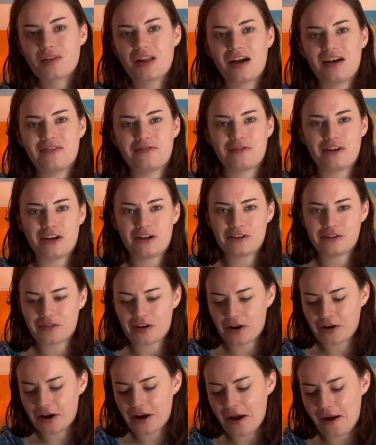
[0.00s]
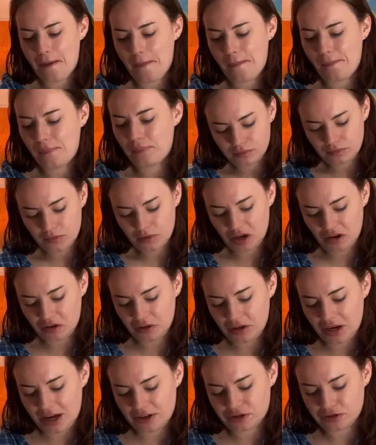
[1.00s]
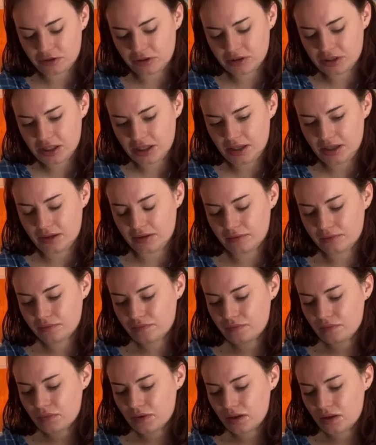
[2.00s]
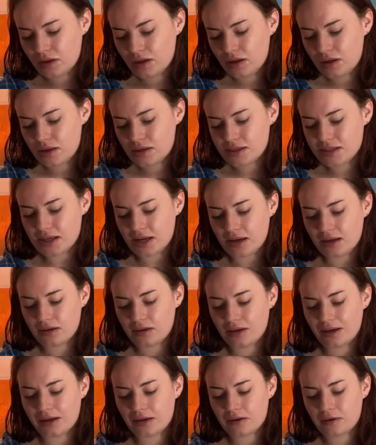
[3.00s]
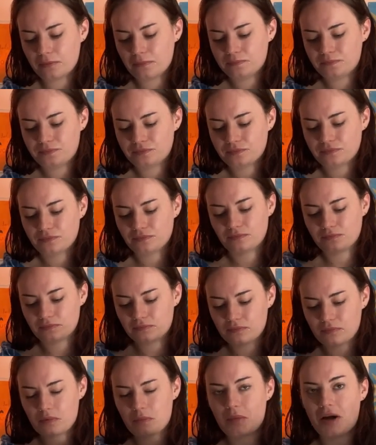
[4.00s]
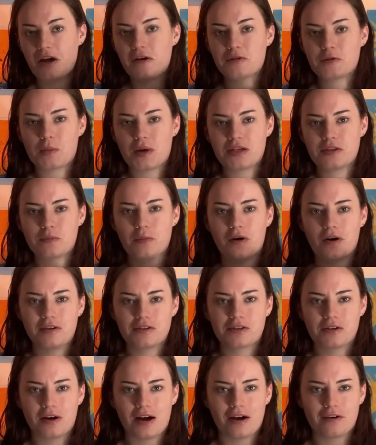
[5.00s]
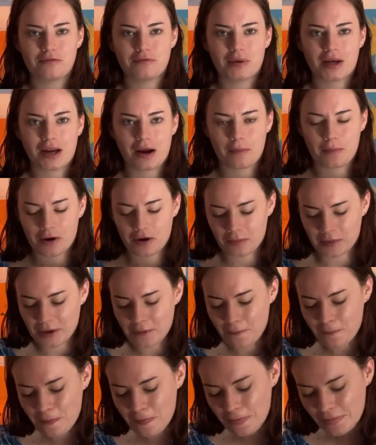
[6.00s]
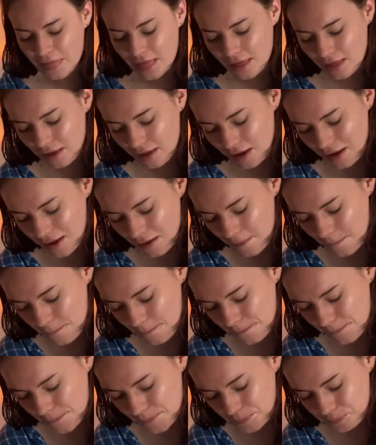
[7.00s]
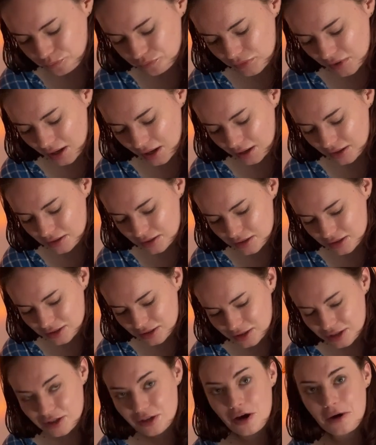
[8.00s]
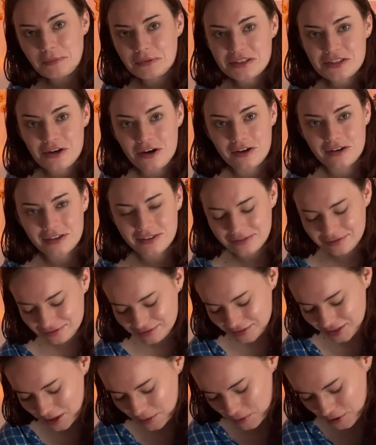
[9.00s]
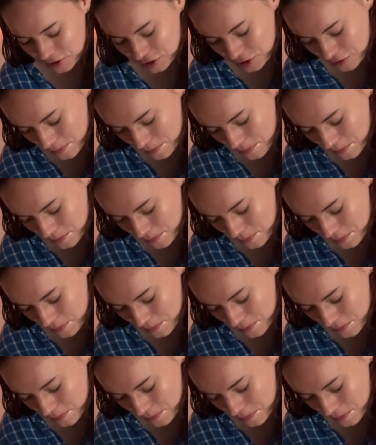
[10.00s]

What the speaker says: It feels very unnatural to sit in like my own space but also have my camera on me and to not be talking that much.